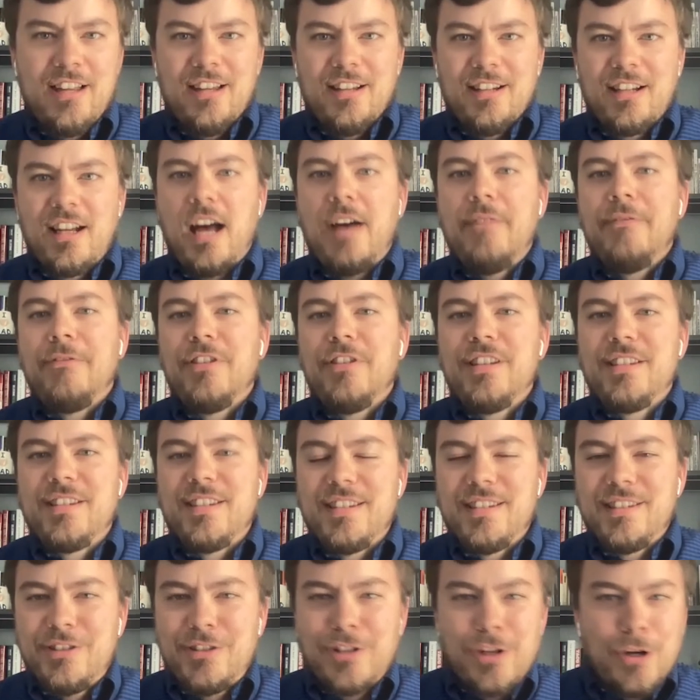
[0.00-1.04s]

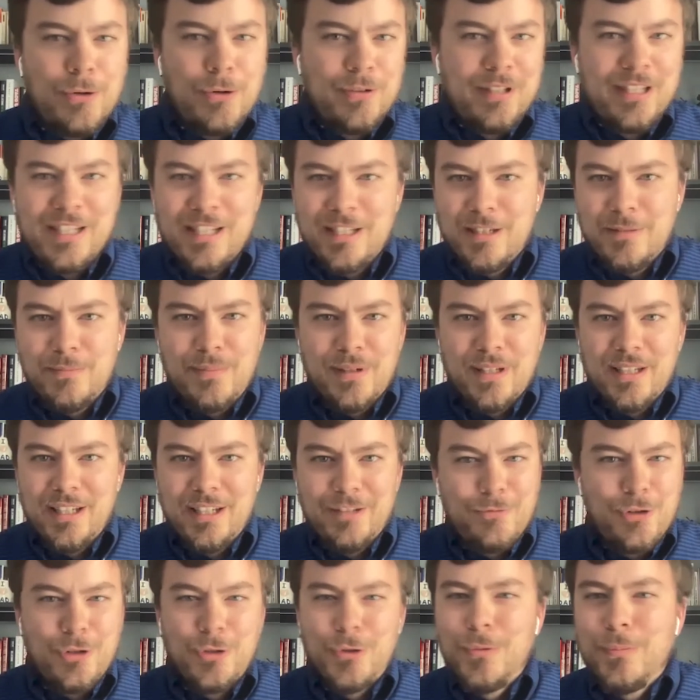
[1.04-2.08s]
Conferences don't need to
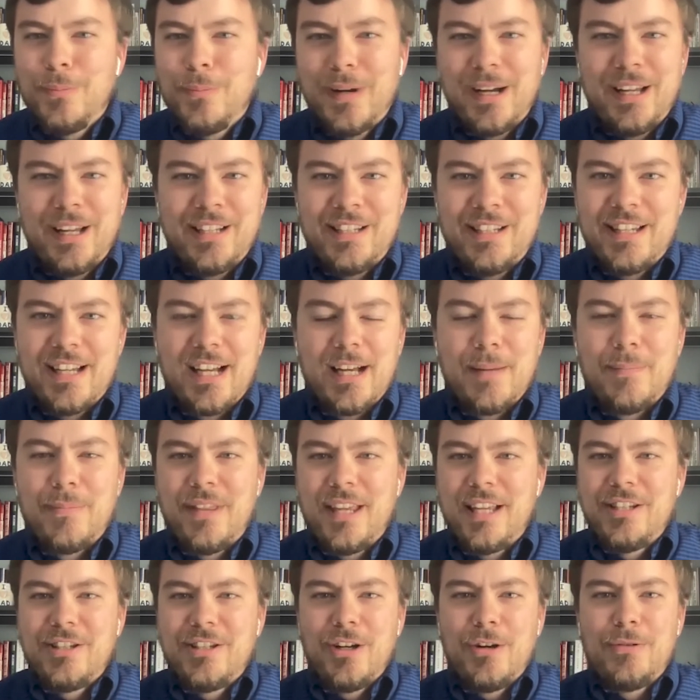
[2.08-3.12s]
be too buttoned up.
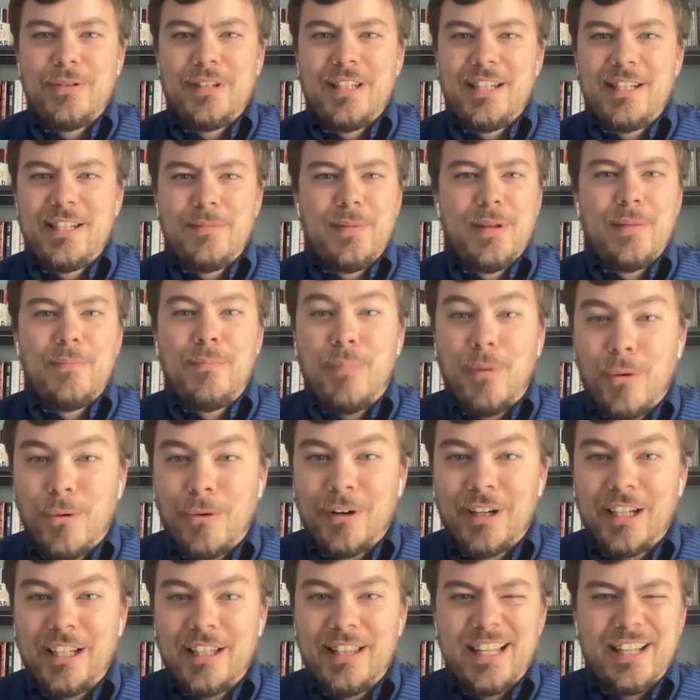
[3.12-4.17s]
They don't need to be
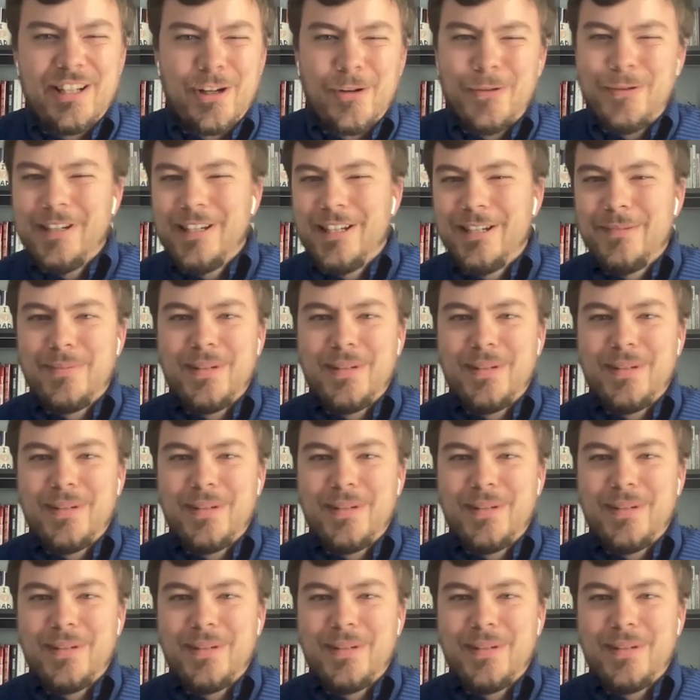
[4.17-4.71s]
boring. They don't need to be